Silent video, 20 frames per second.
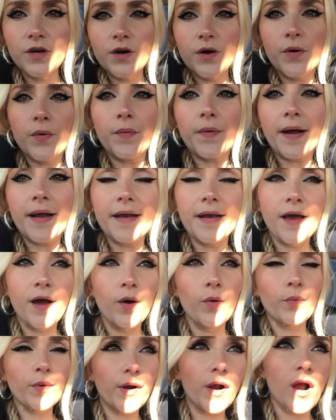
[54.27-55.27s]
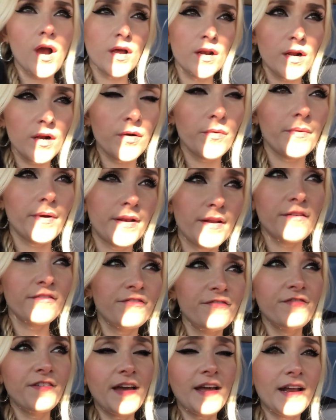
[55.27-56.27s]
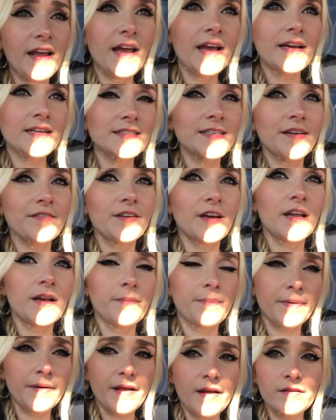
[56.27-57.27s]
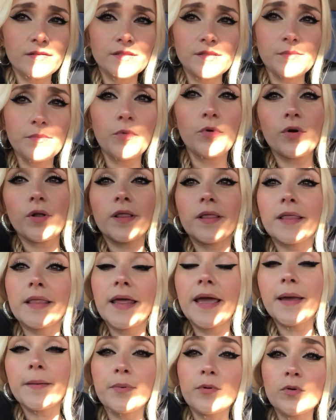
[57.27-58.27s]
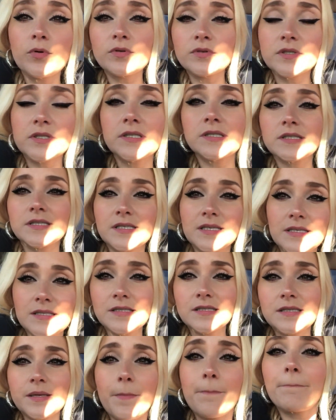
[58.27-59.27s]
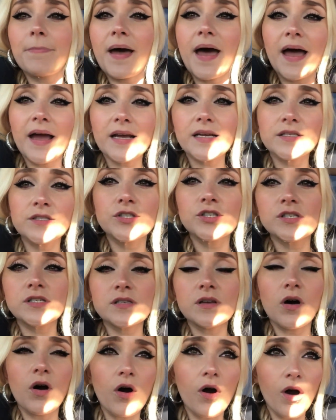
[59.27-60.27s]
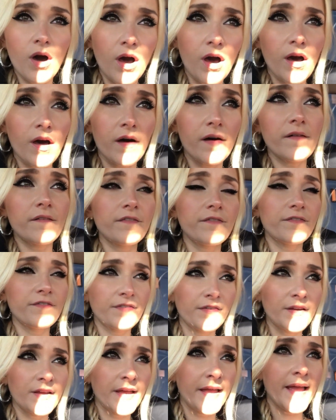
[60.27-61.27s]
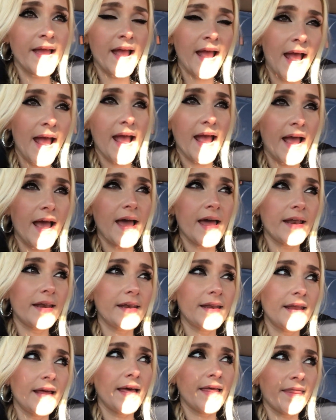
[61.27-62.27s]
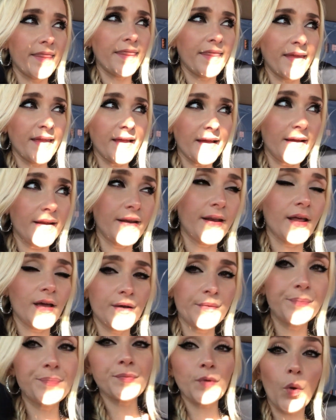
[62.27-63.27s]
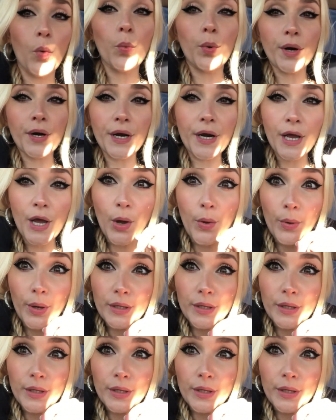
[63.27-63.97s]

right now we're on our way to FedEx. I've got to print out some more labels and send some packages off, and then we're gonna go